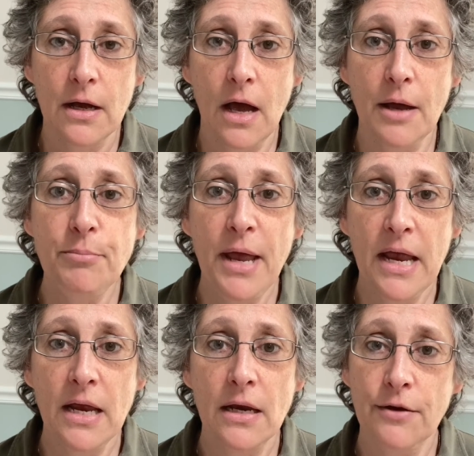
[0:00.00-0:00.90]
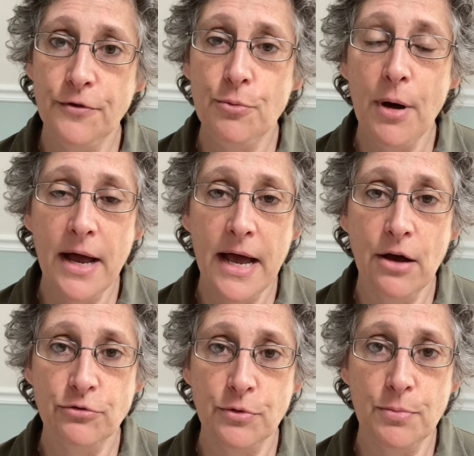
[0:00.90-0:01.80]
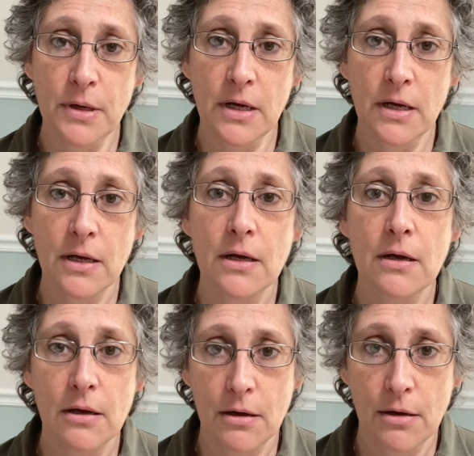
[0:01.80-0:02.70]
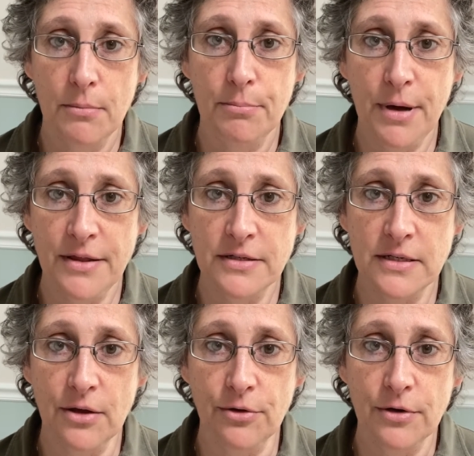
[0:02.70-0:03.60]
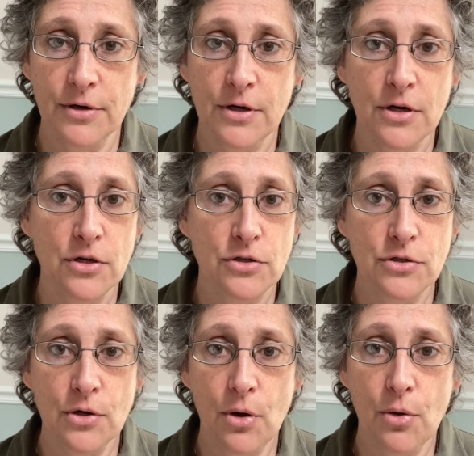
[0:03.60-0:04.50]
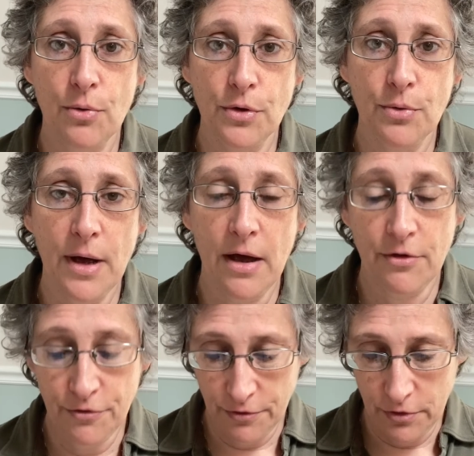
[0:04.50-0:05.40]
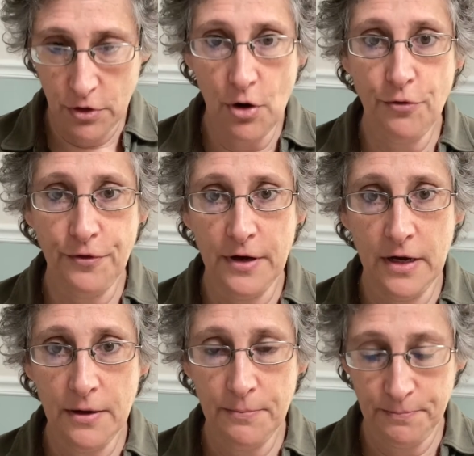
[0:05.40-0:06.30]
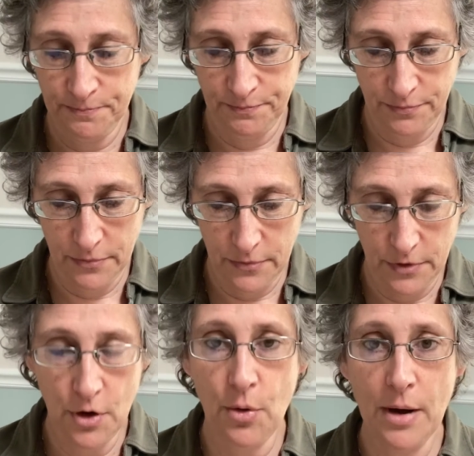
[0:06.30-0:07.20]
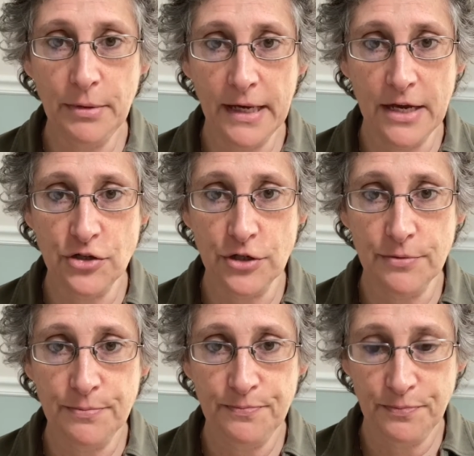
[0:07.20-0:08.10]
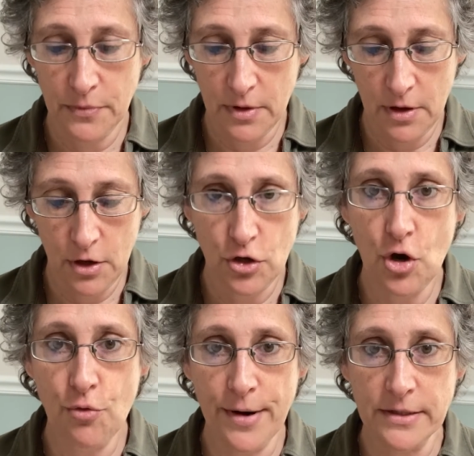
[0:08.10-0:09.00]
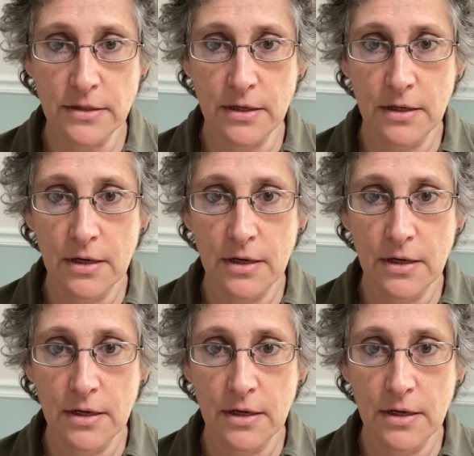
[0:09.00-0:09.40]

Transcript: I'm paid, if you buy a house with me, by the seller. So you have no fee, no obligation, no risk.